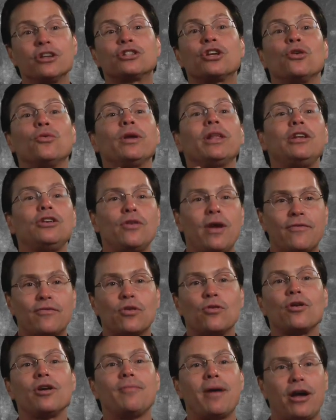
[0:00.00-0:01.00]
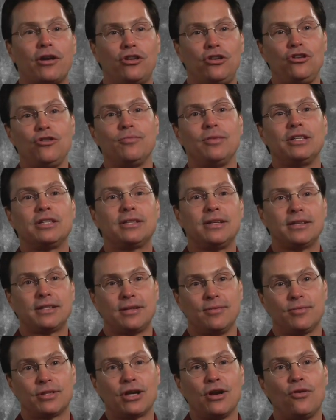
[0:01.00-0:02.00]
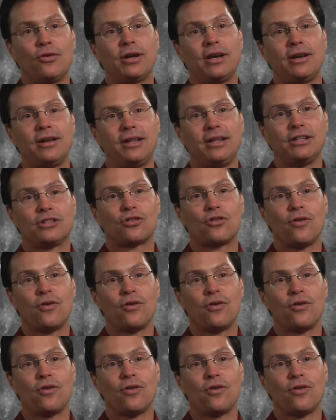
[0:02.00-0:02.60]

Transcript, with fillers: So you really do have to worry about human systems going into these